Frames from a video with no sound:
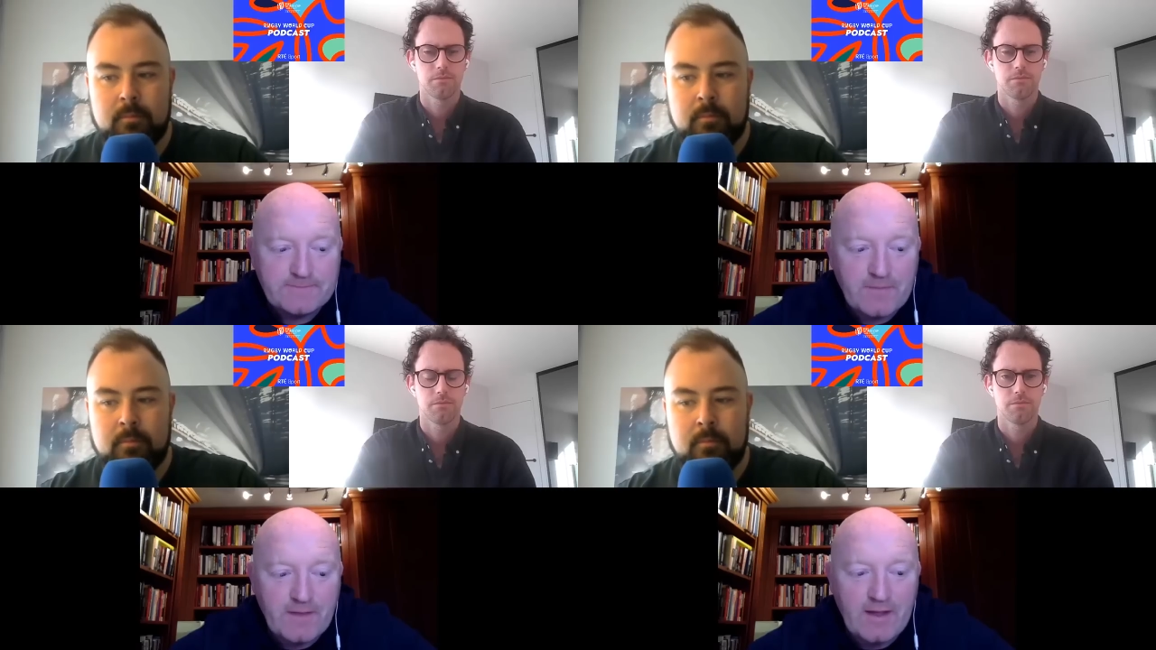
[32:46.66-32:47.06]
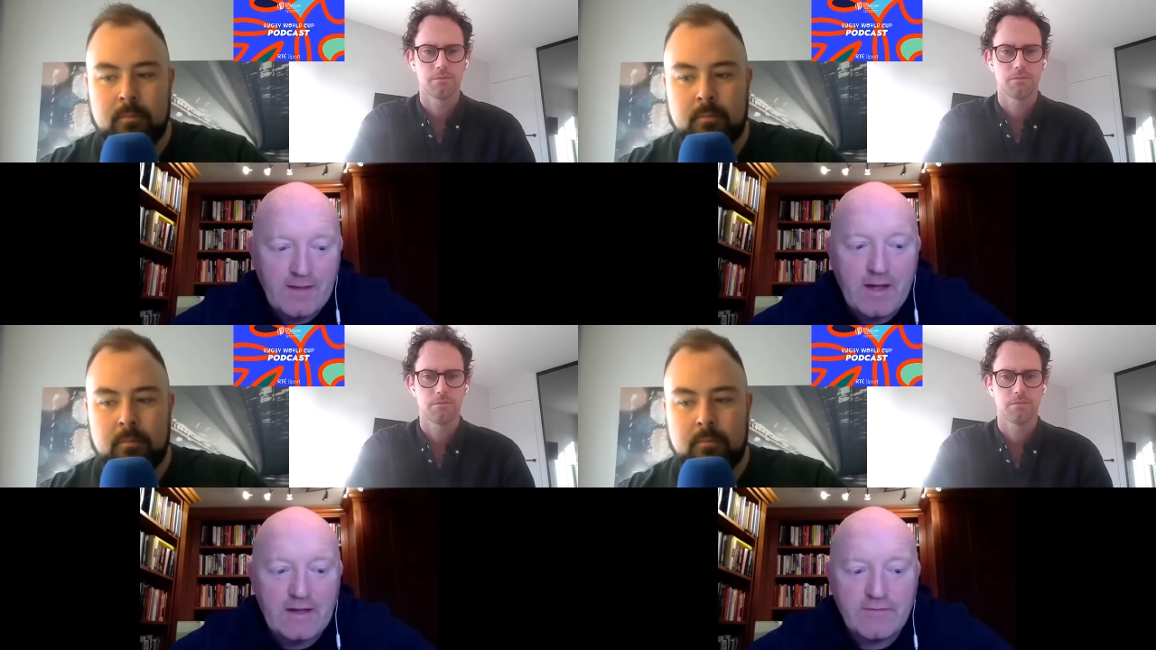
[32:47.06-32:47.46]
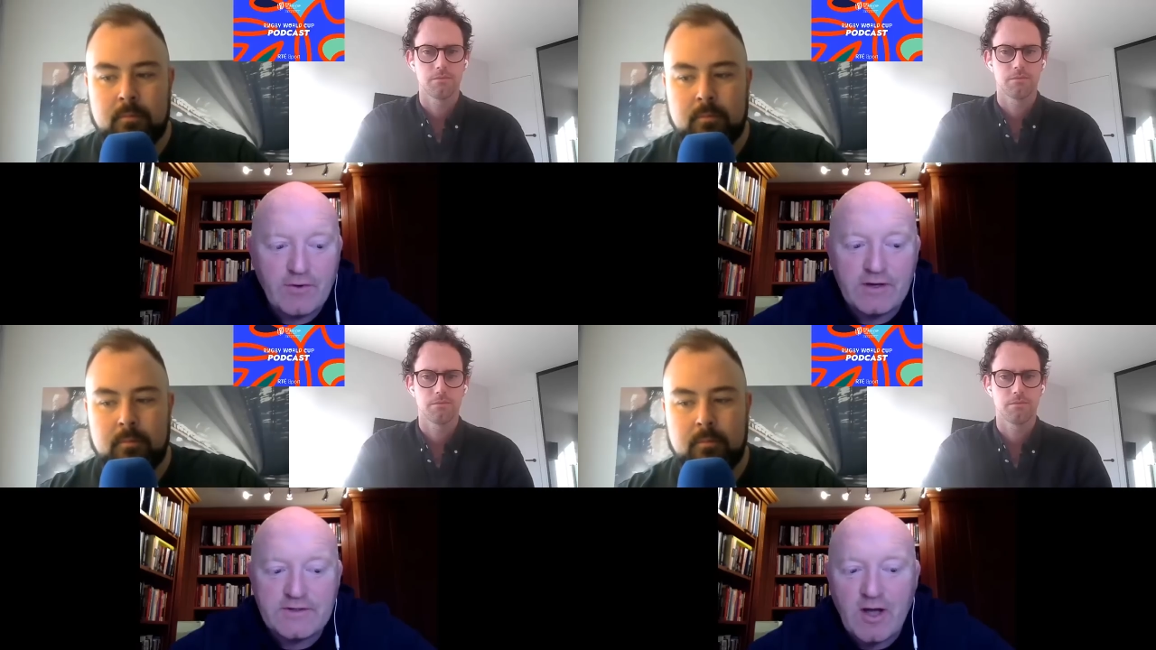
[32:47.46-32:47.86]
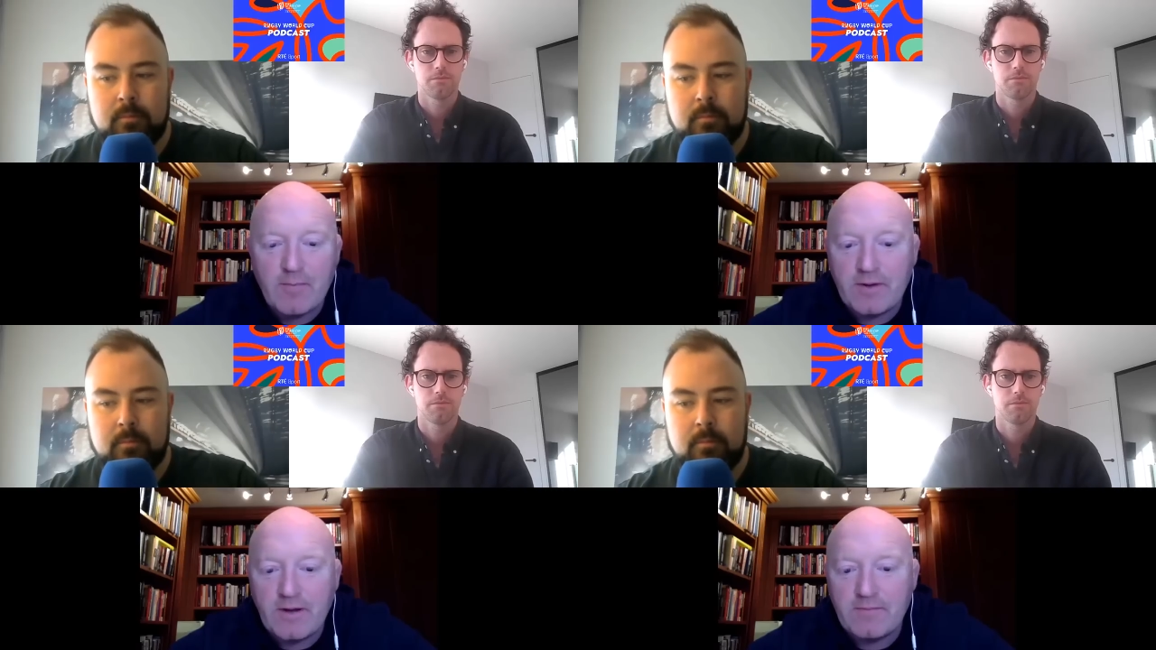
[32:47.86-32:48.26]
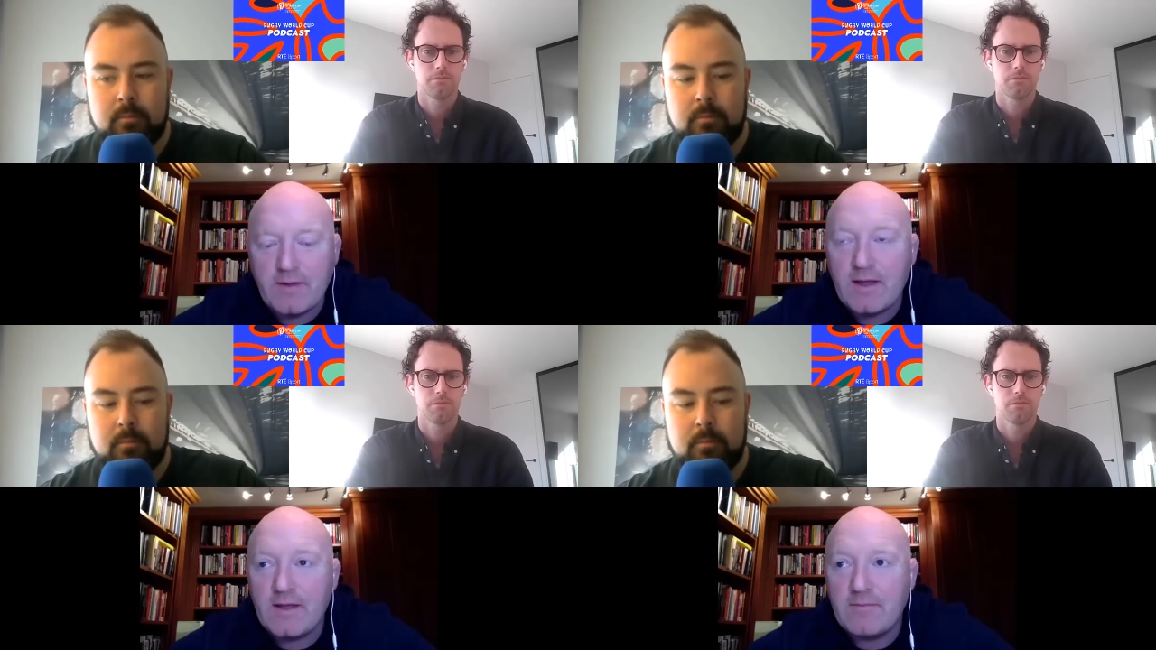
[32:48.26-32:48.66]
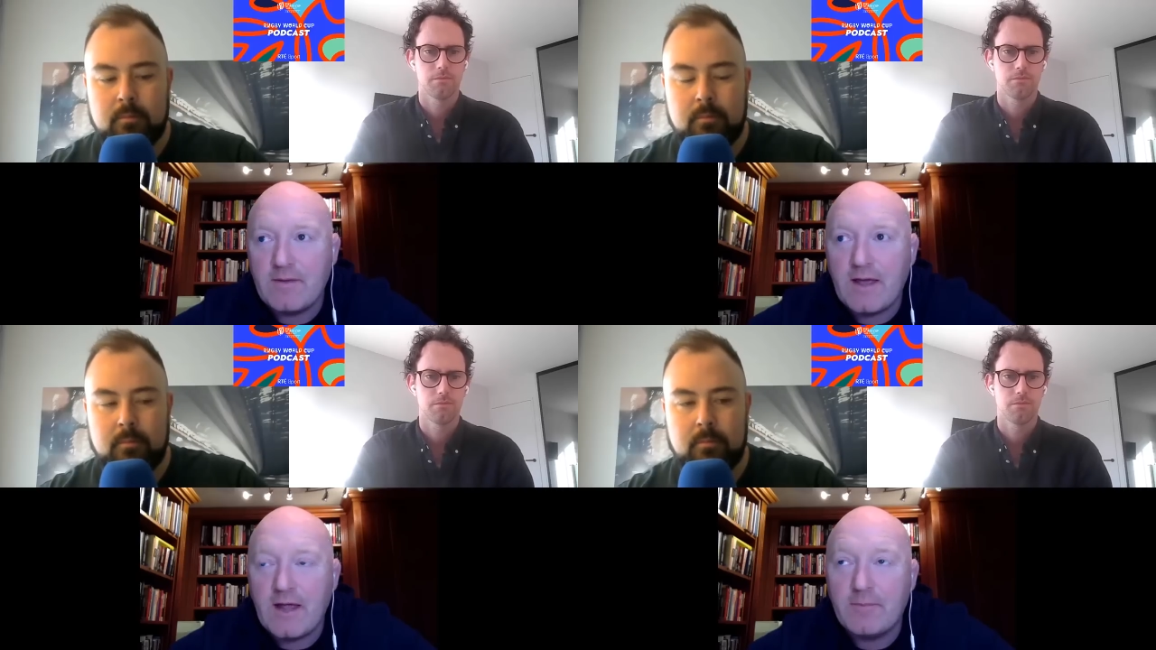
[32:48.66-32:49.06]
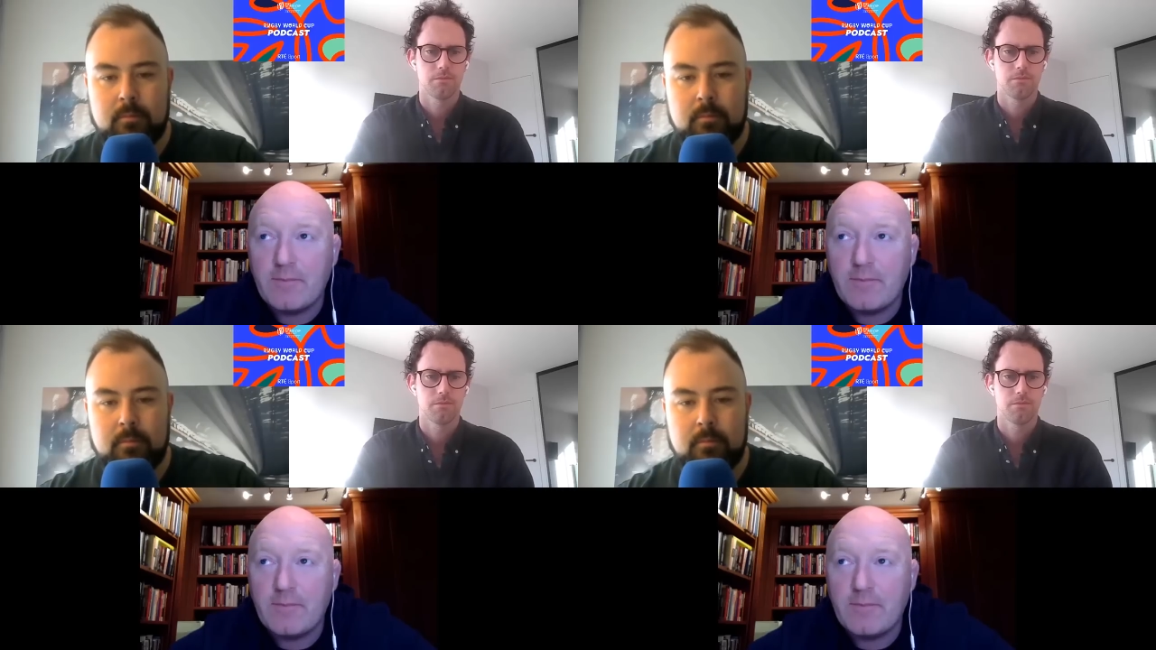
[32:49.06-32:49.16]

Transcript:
Speaker 1: um, at the very top, and may may help.